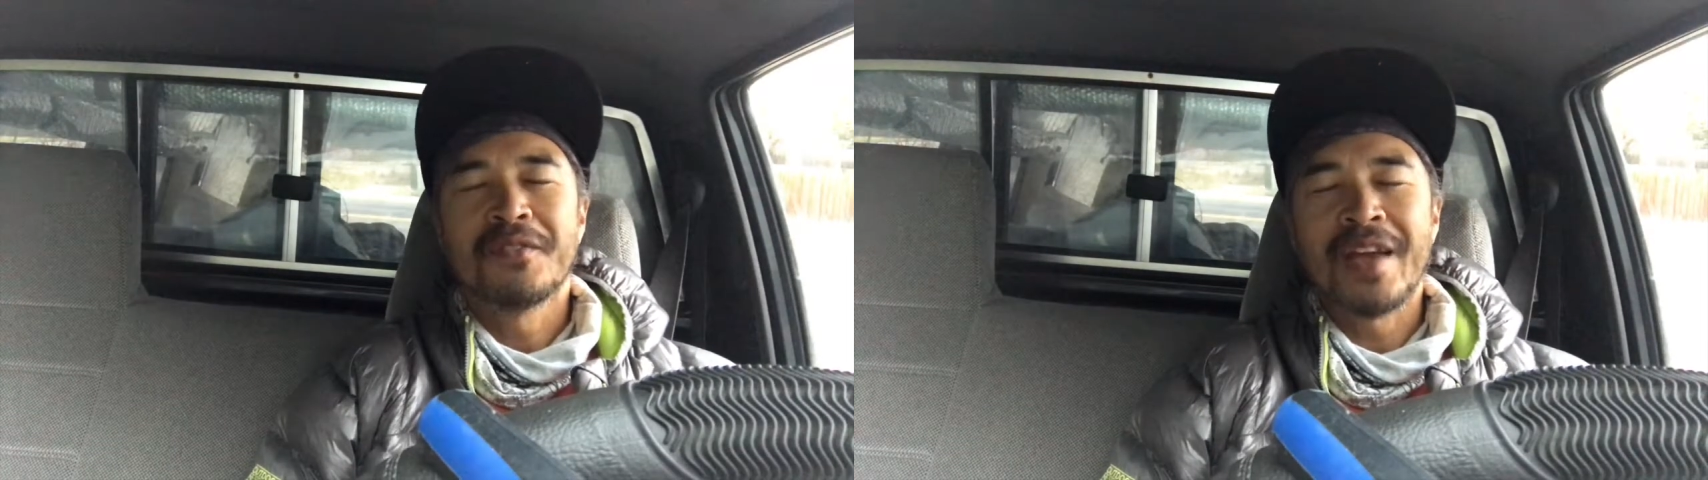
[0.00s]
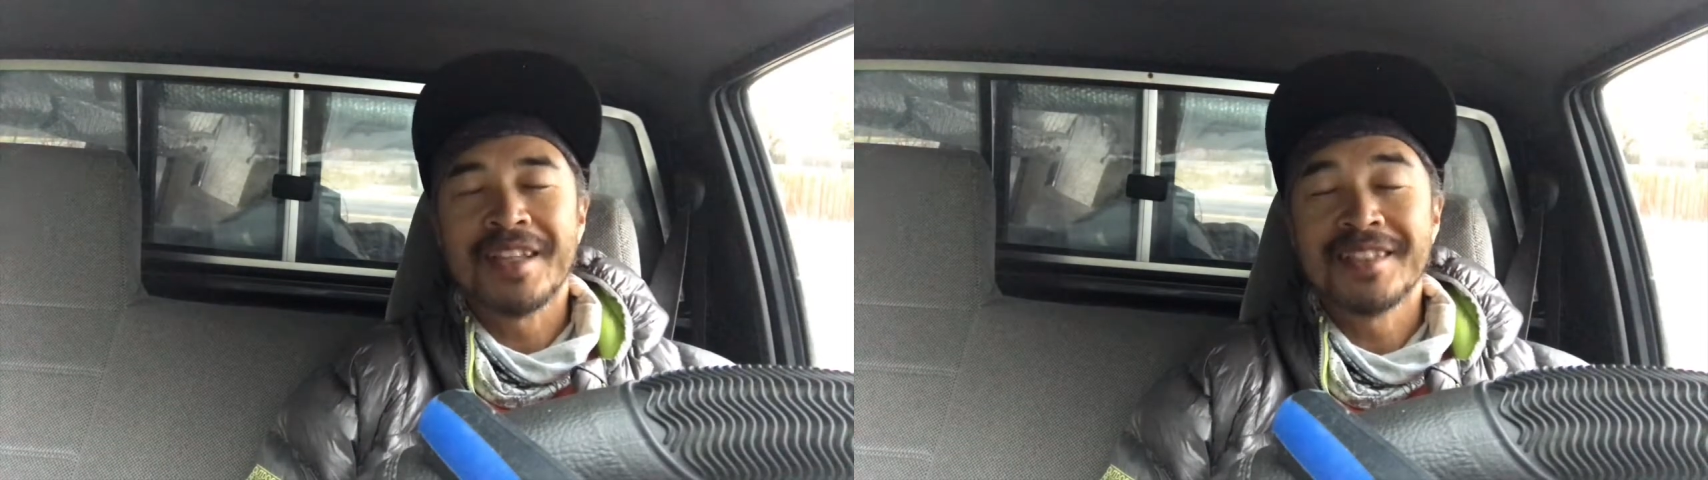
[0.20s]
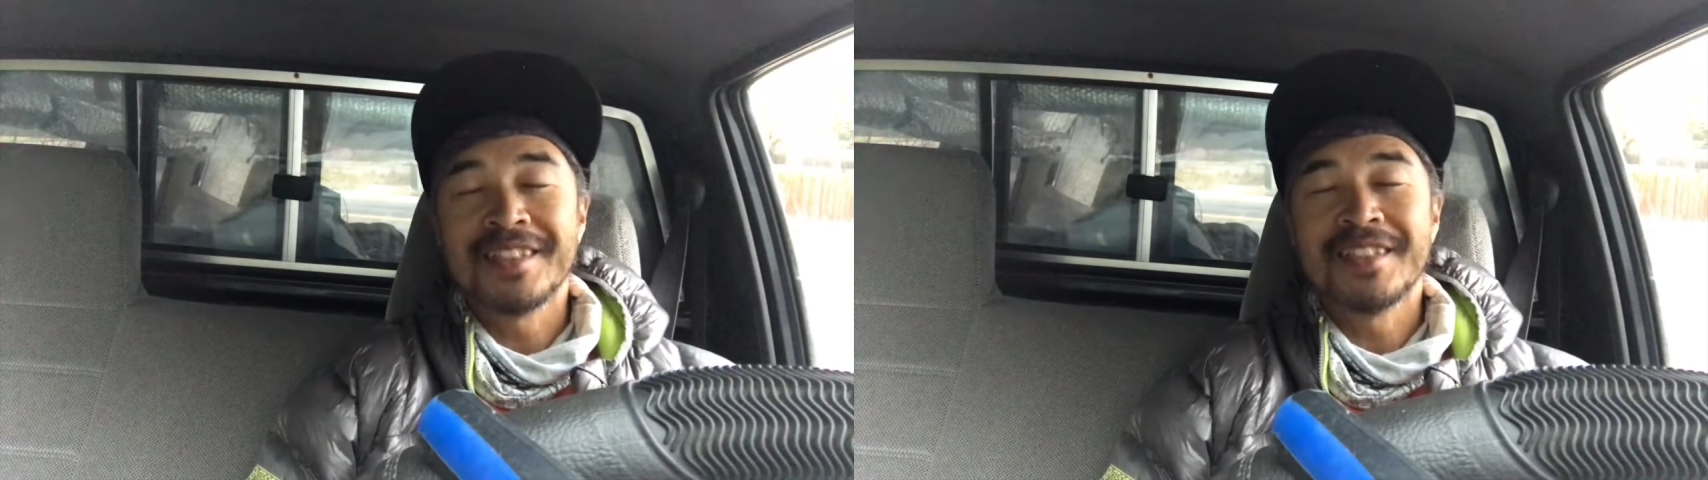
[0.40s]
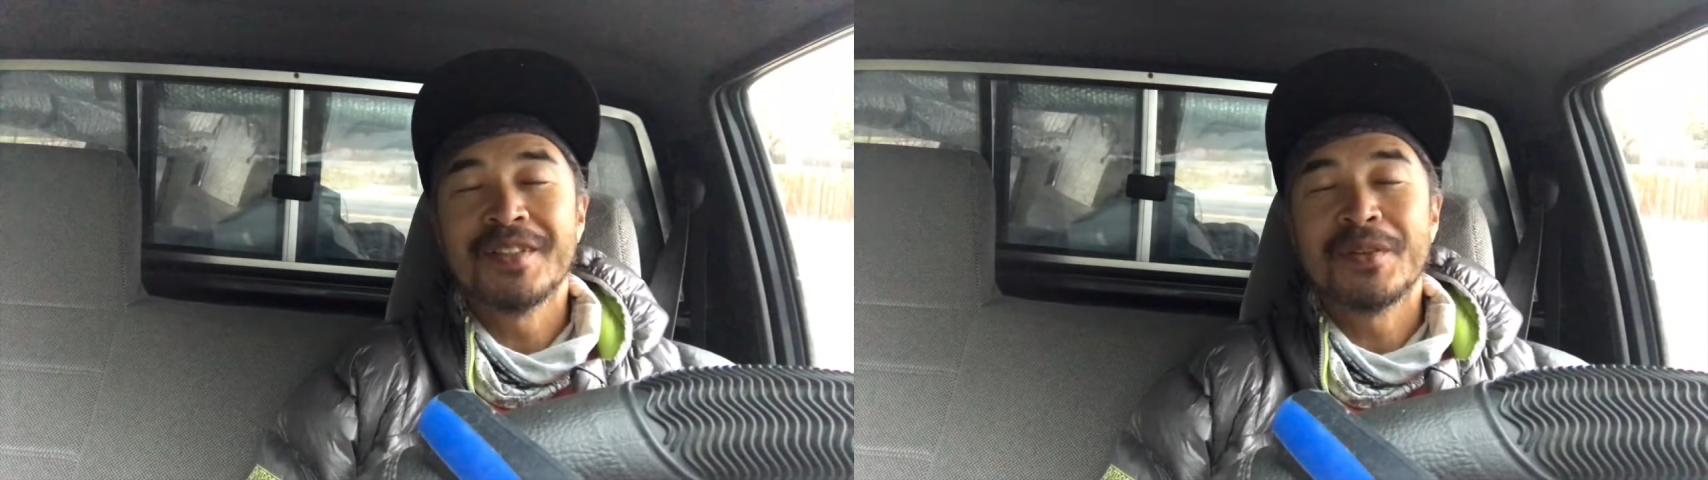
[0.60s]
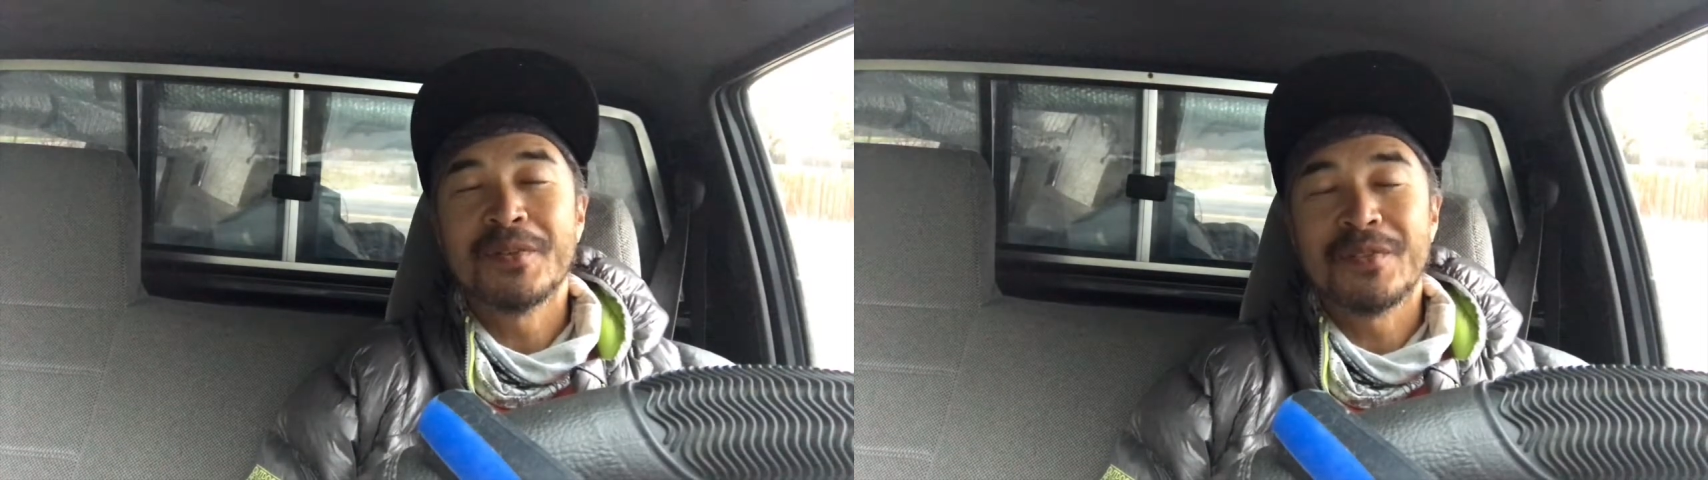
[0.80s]

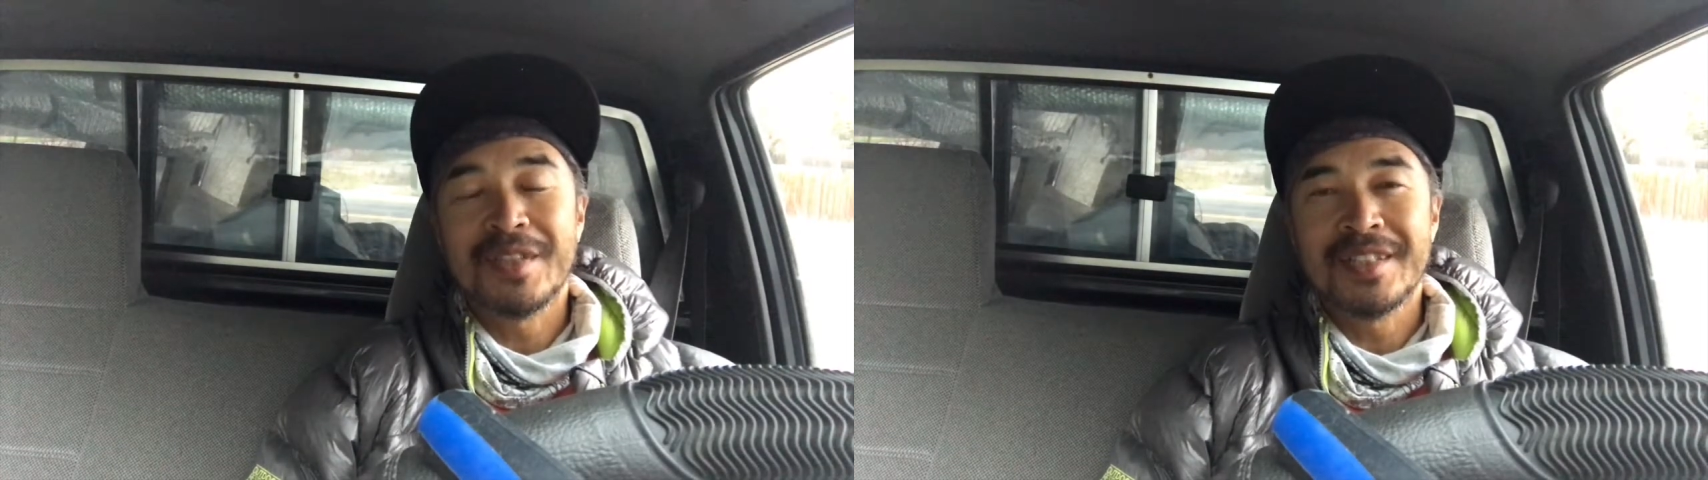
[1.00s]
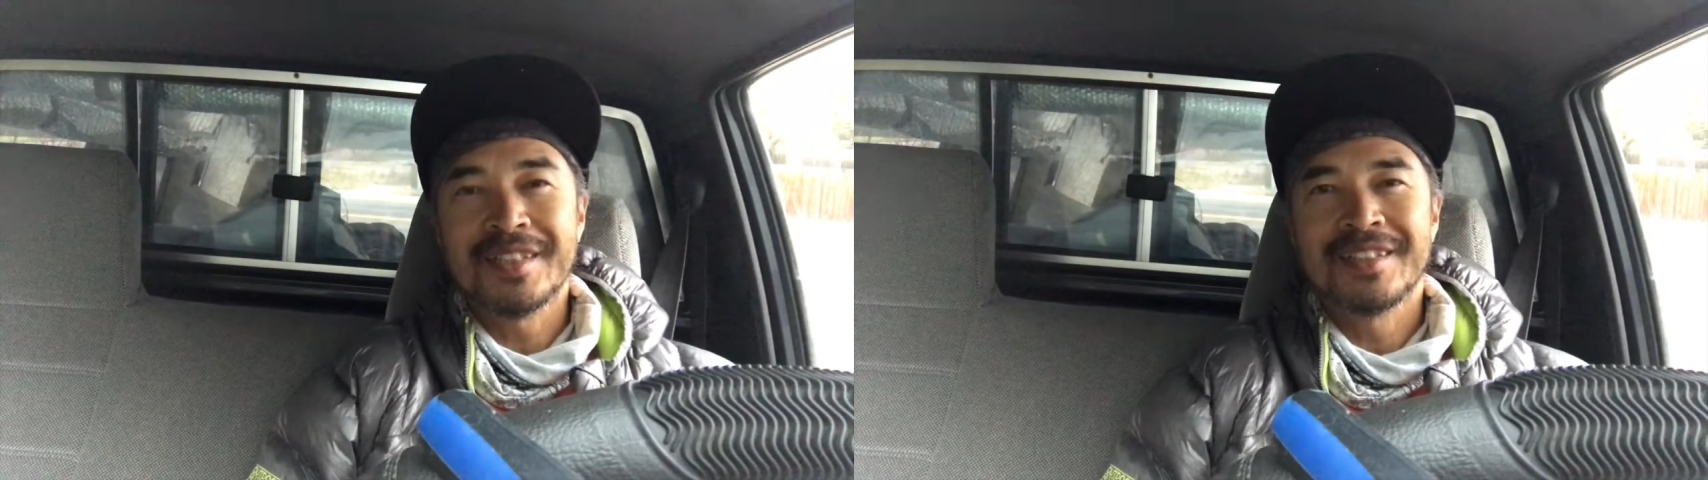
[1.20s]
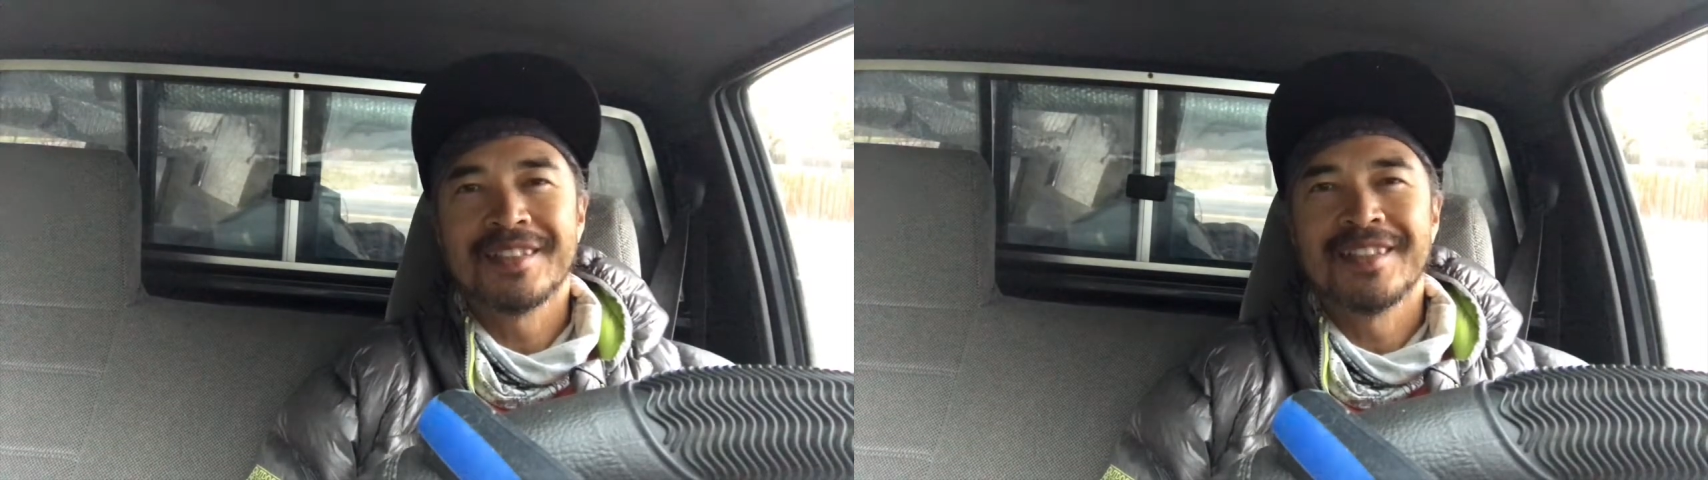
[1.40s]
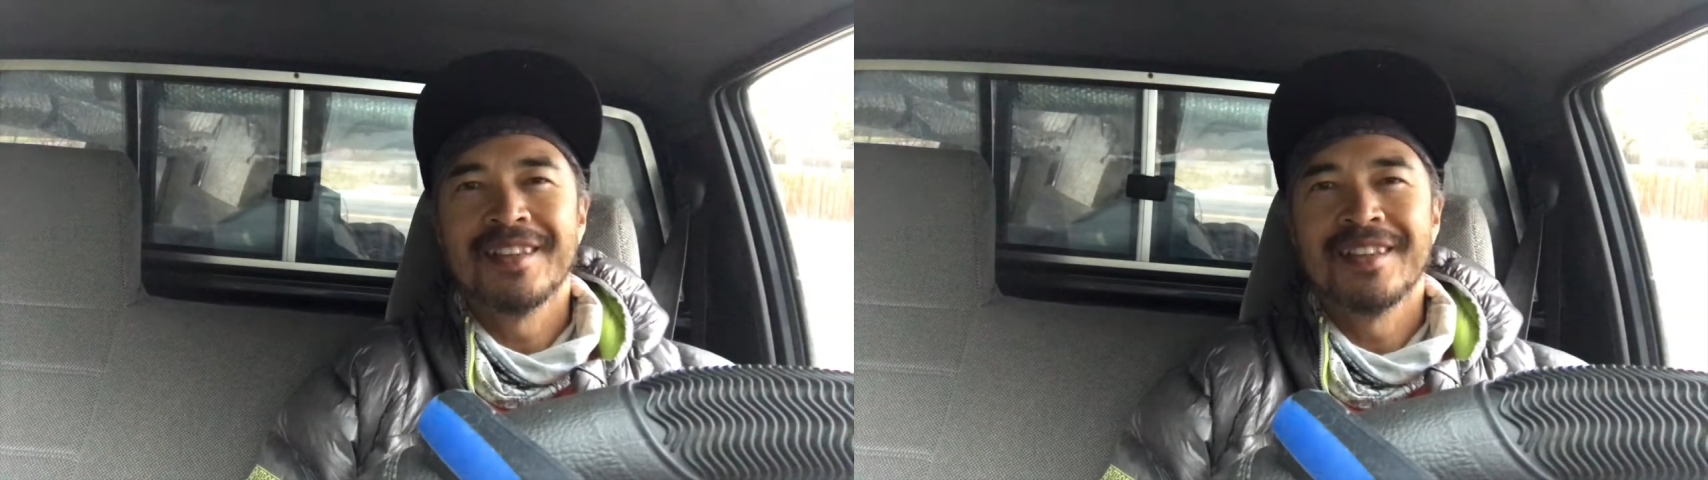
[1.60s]
Fancy Feast